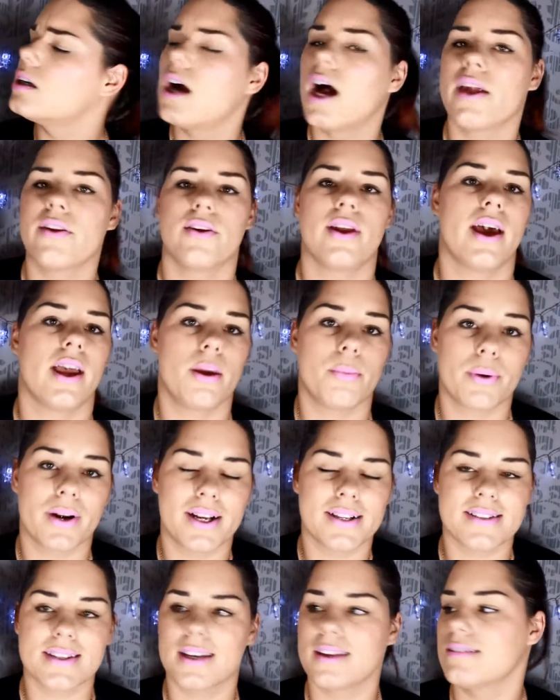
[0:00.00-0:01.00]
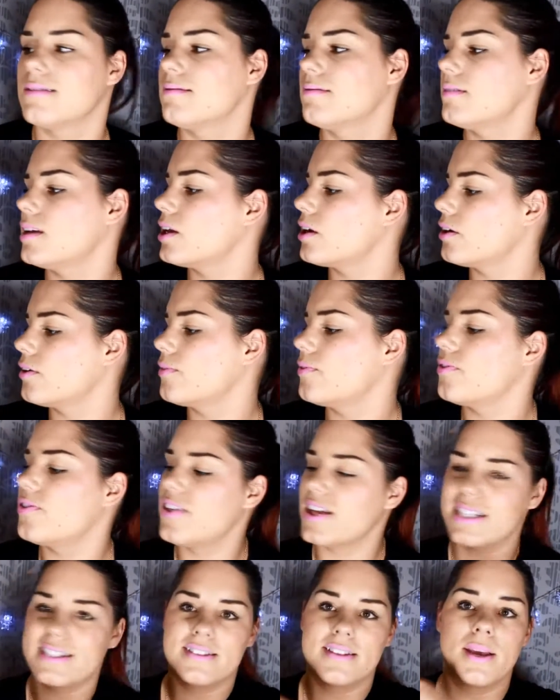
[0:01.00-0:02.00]
I don't know how you pronounce it, you know,
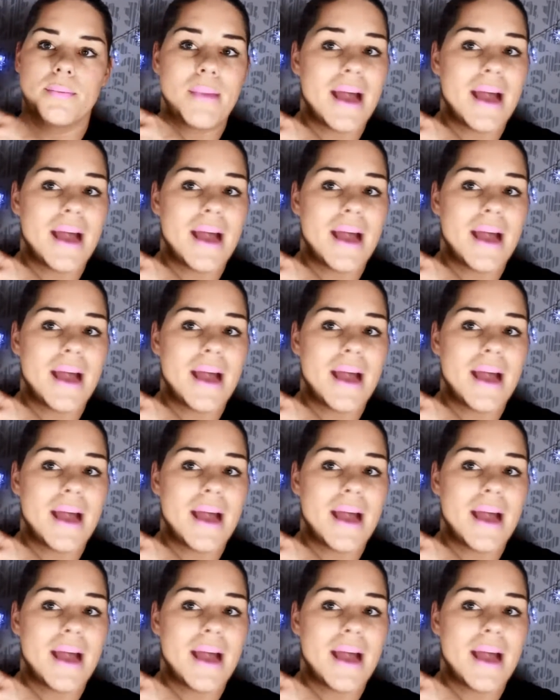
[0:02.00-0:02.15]
this